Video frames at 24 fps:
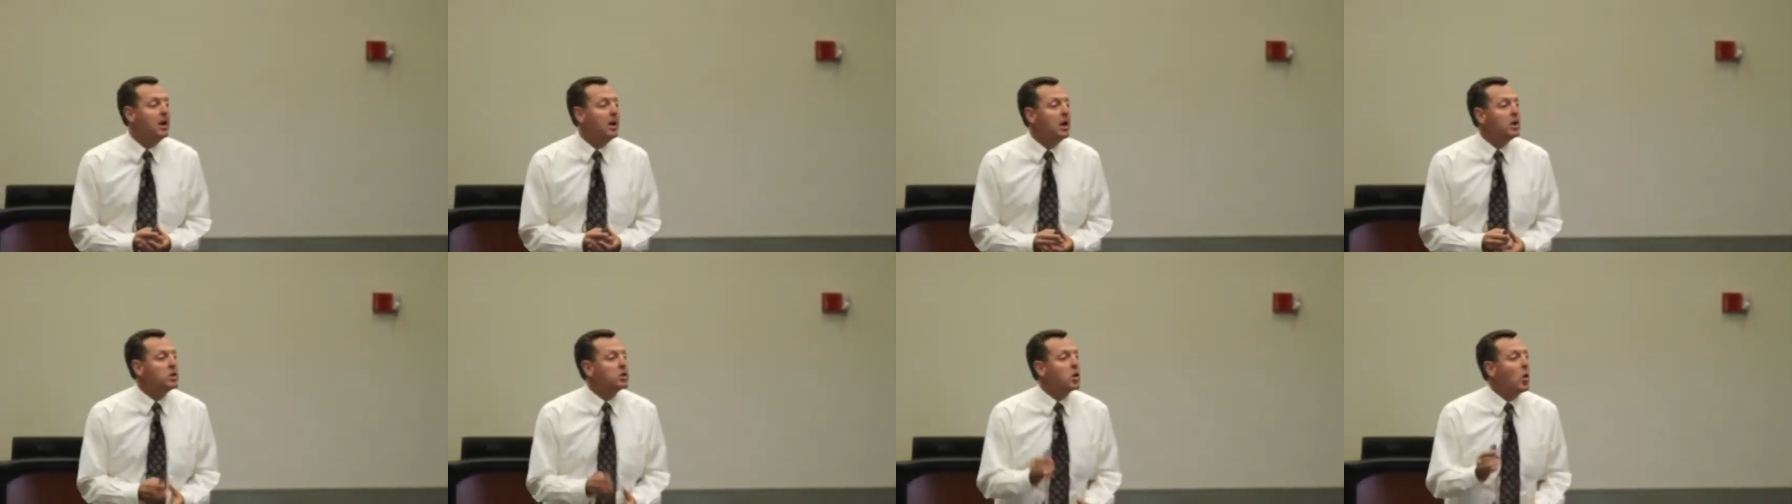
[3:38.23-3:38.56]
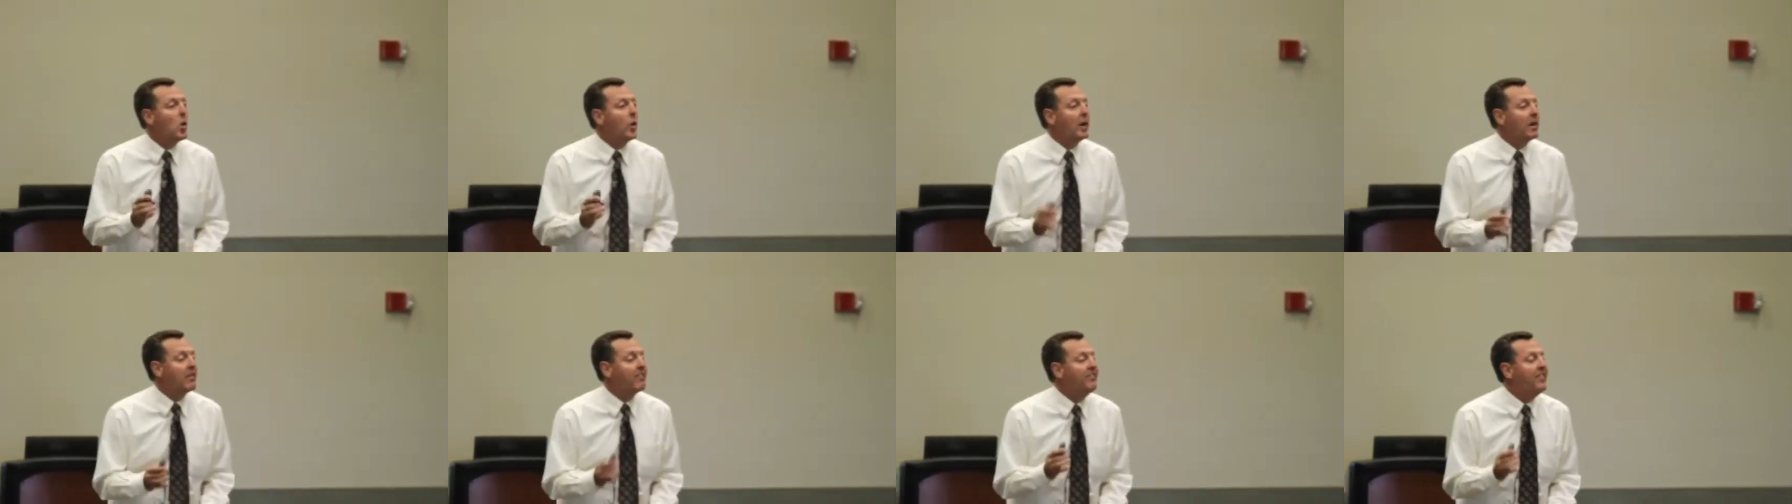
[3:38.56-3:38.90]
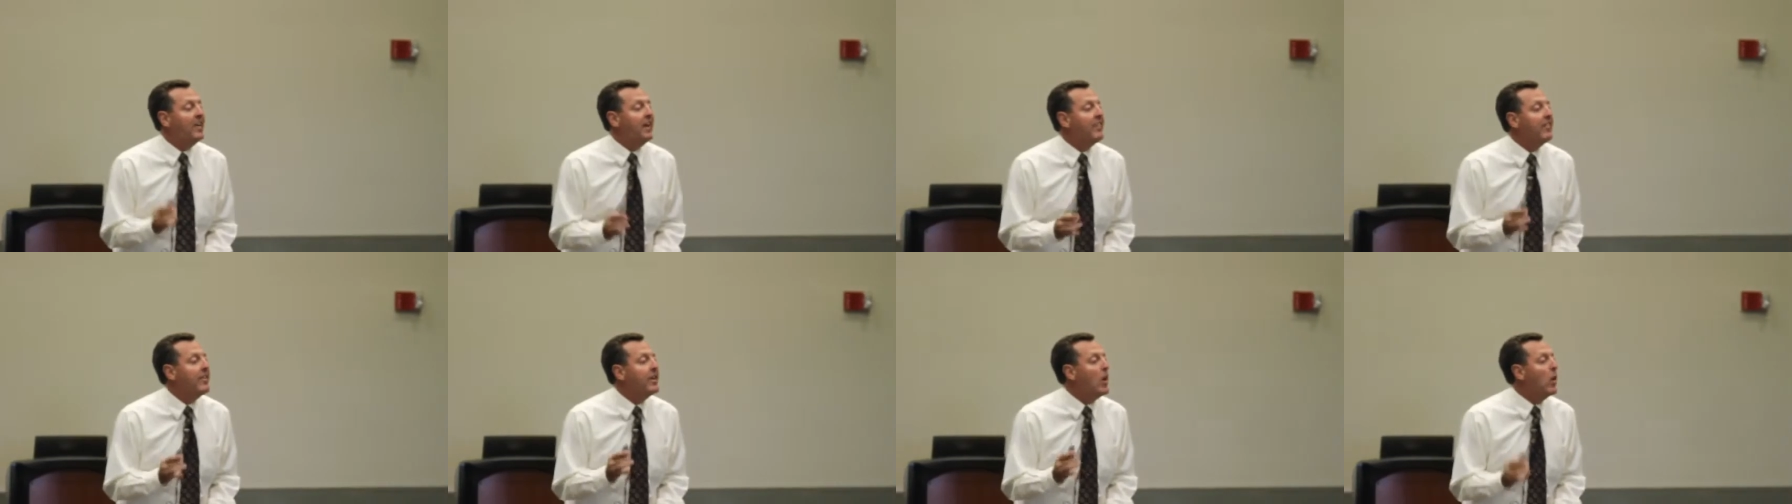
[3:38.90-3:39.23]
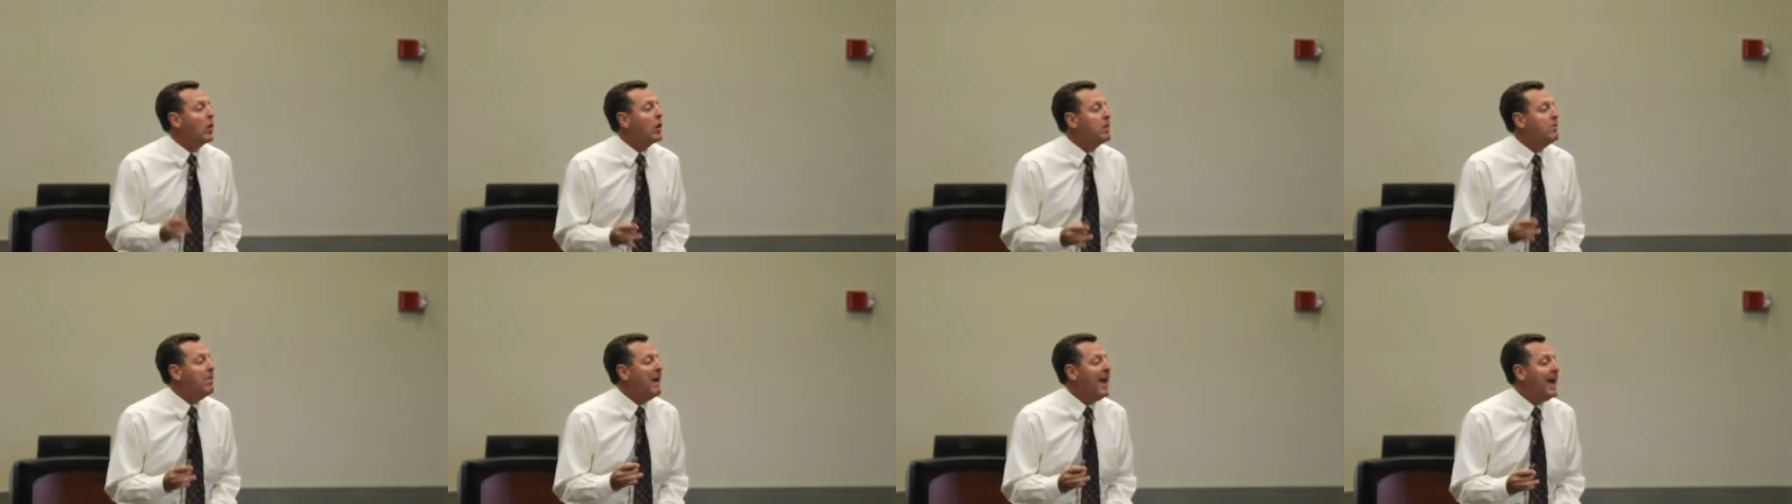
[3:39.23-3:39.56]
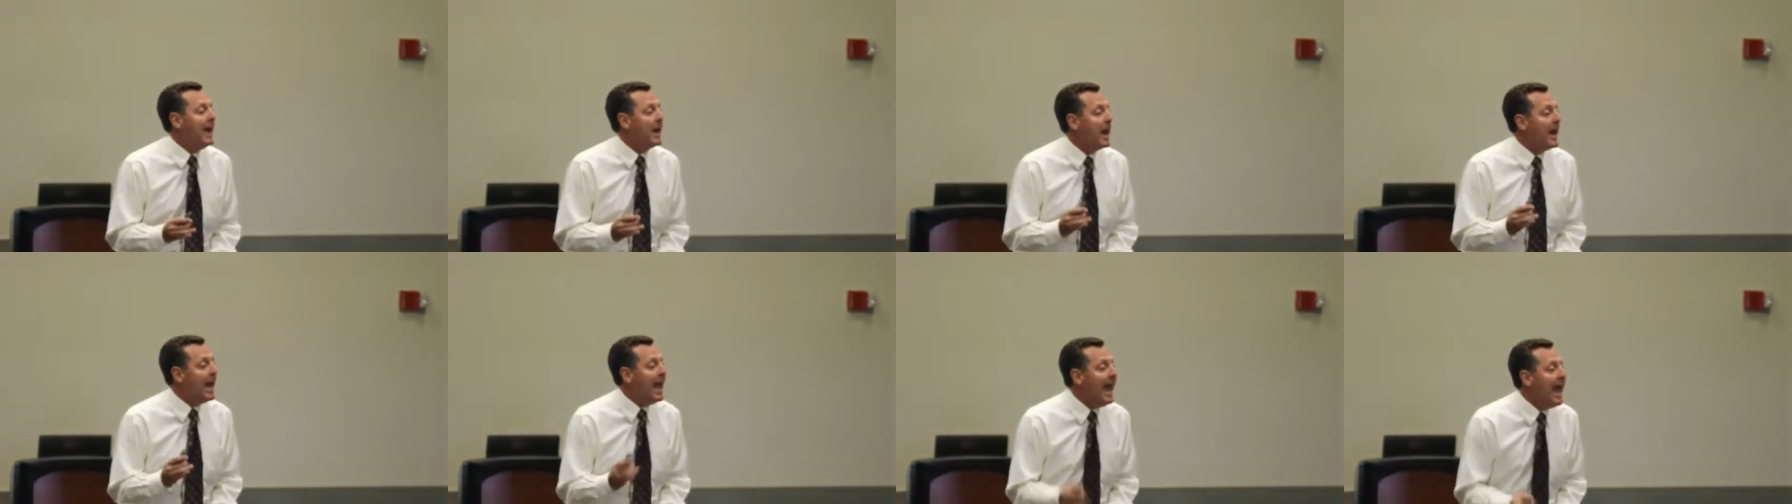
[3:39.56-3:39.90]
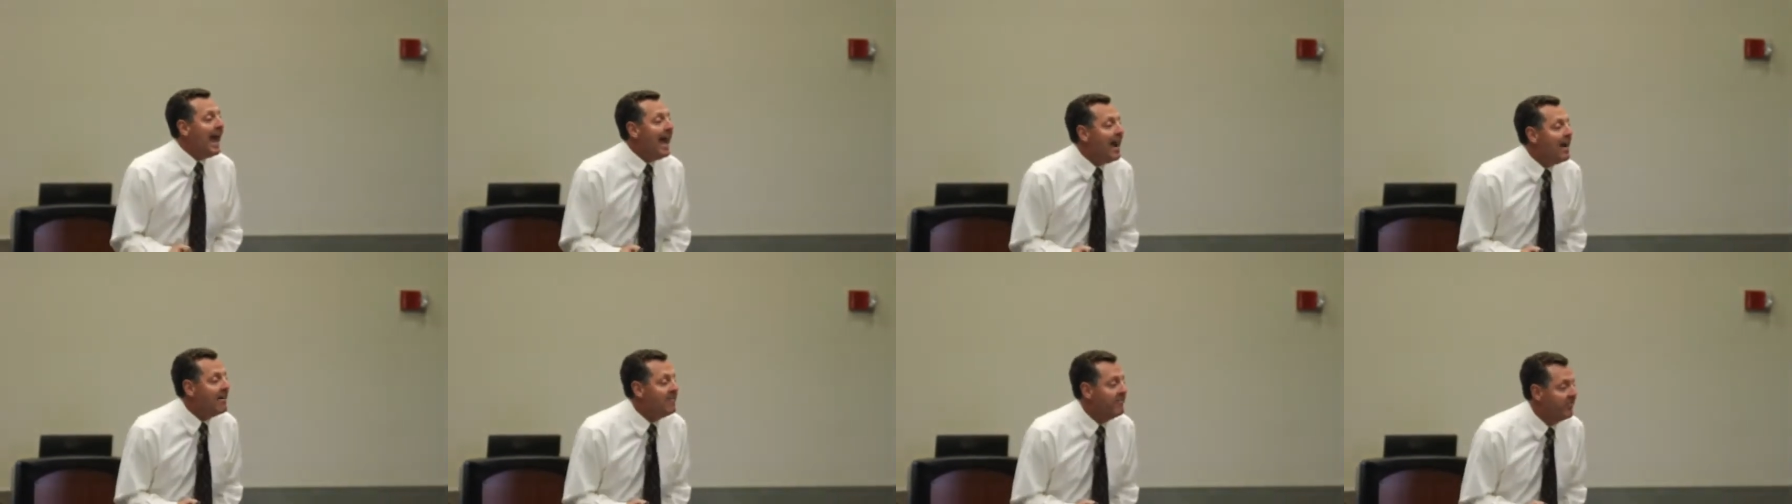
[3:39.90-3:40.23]
so it'll fit the only pan I
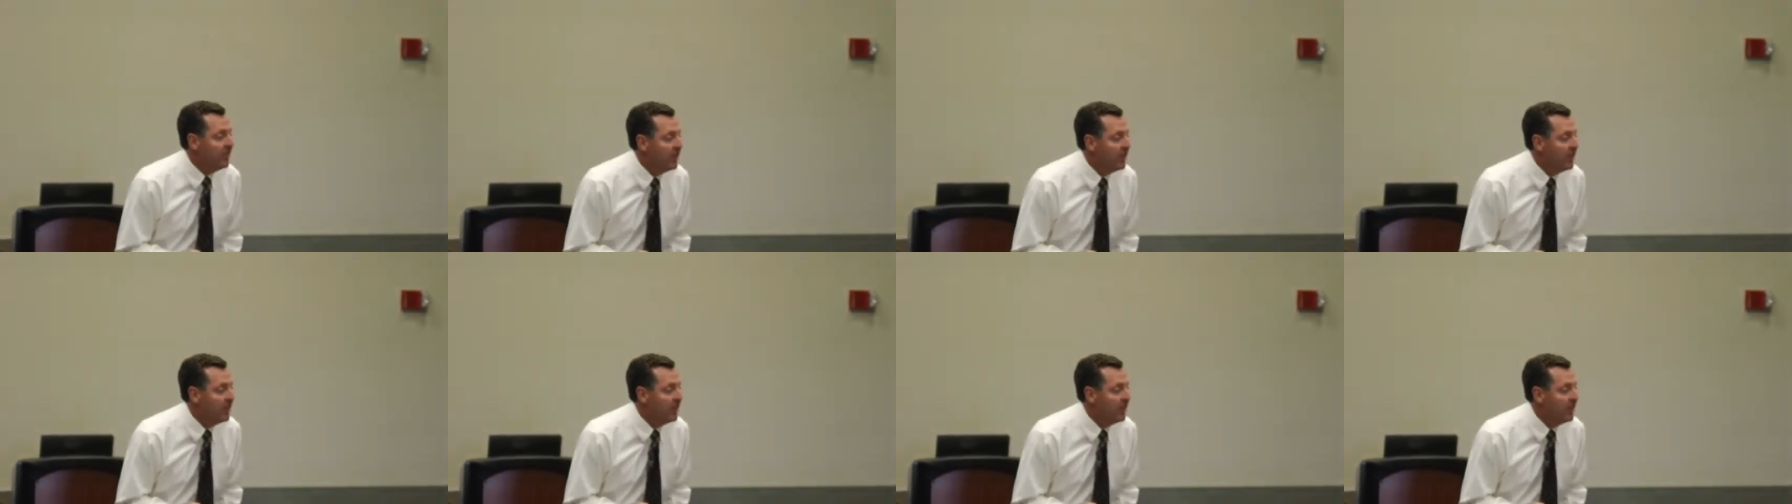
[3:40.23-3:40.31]
have."